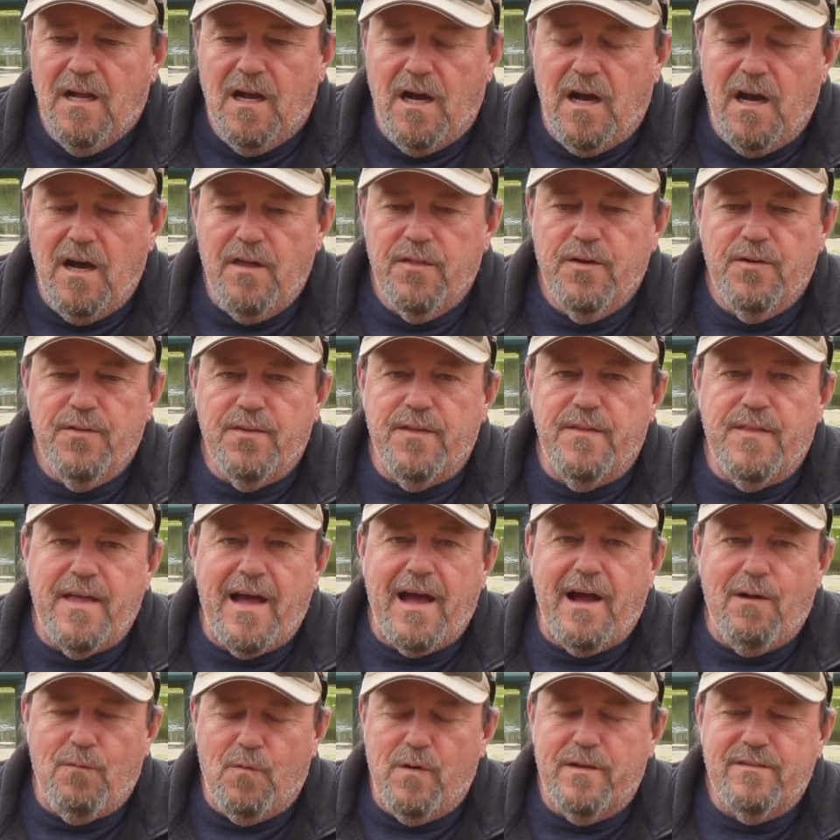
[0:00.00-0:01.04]
Other than
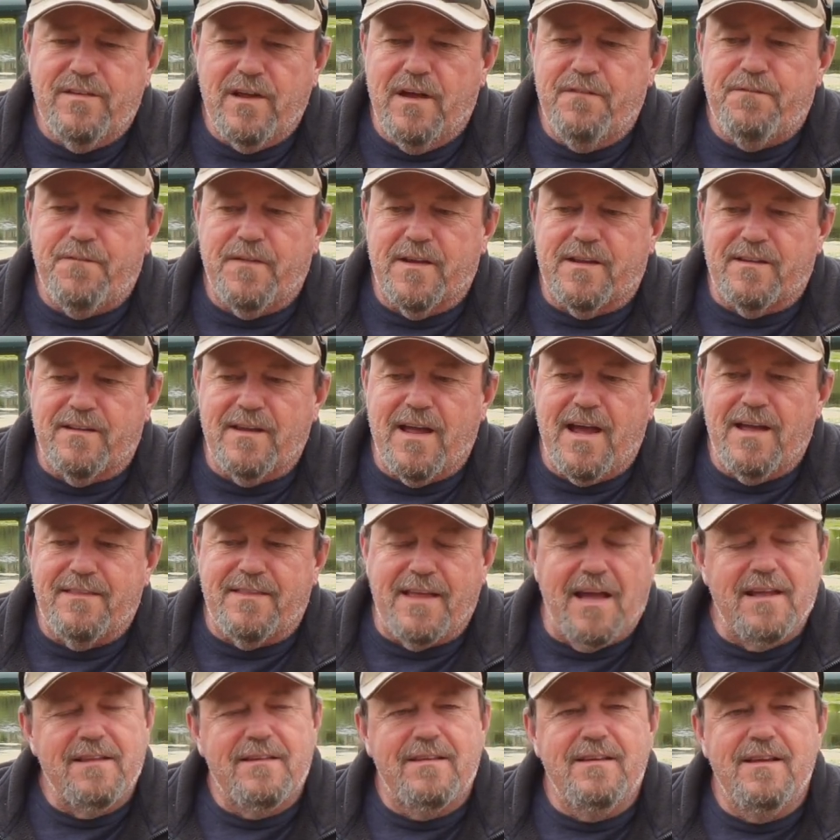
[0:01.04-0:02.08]
that, once I fixed that,
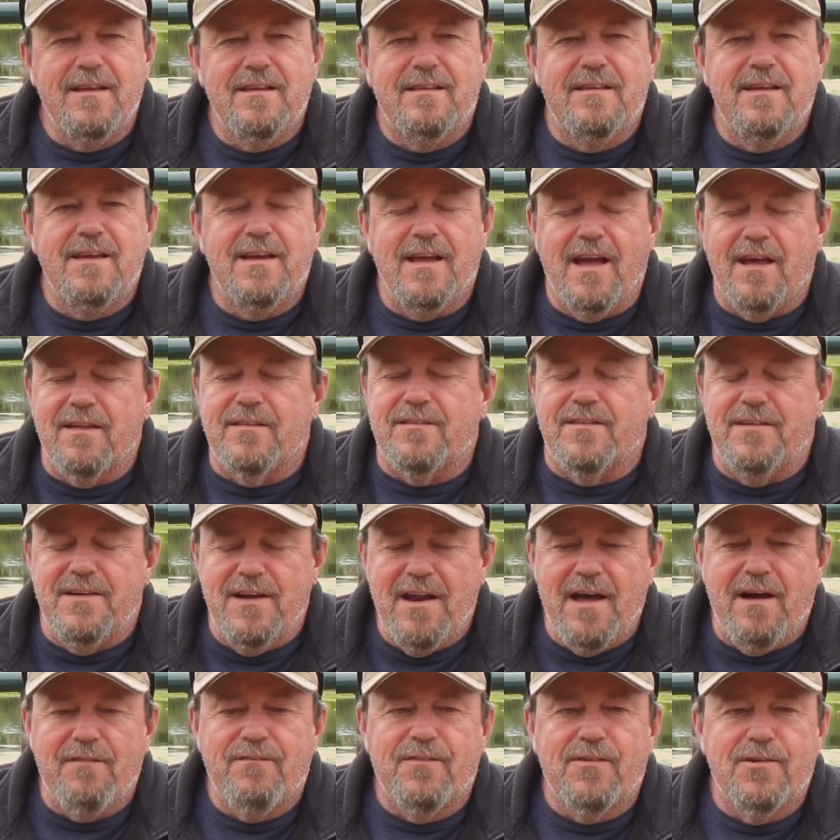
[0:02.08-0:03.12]
that CZ has
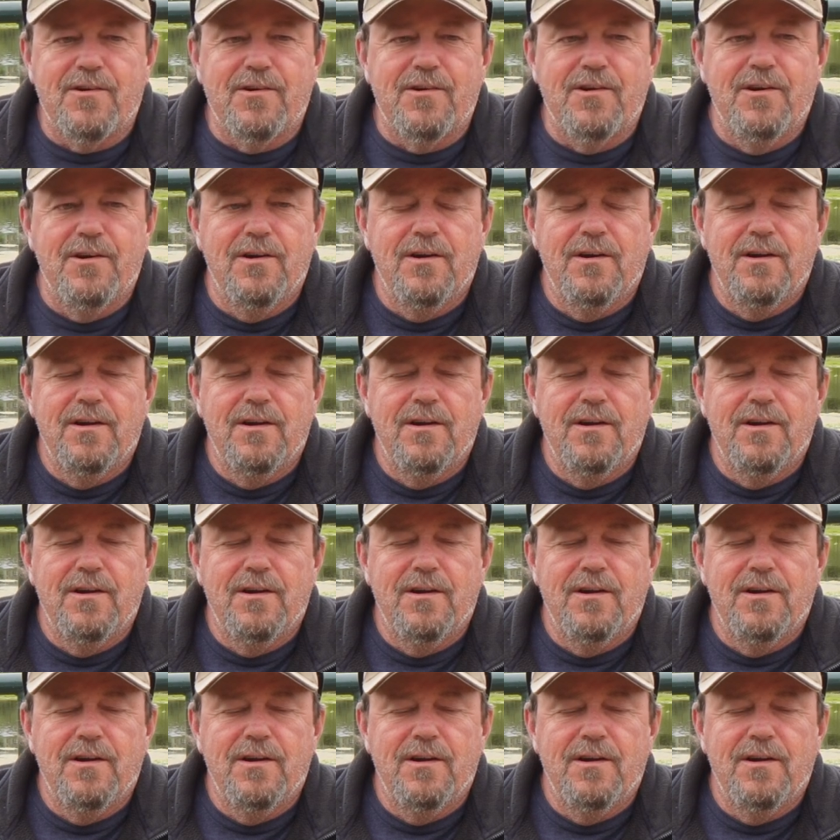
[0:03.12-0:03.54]
never